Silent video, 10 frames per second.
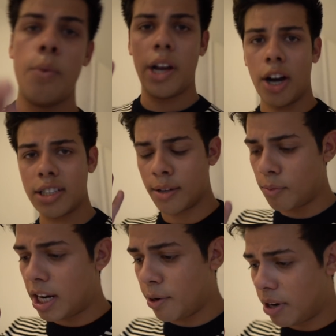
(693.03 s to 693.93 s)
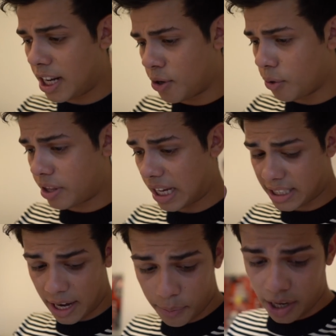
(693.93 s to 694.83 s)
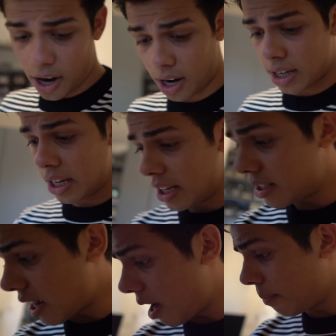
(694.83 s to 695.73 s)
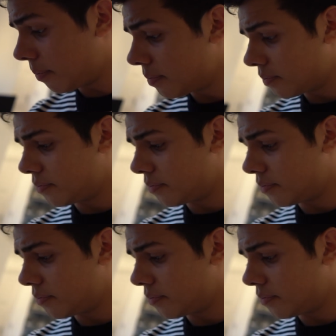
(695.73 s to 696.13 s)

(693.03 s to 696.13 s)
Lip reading: We got some really, really cool things here. We got some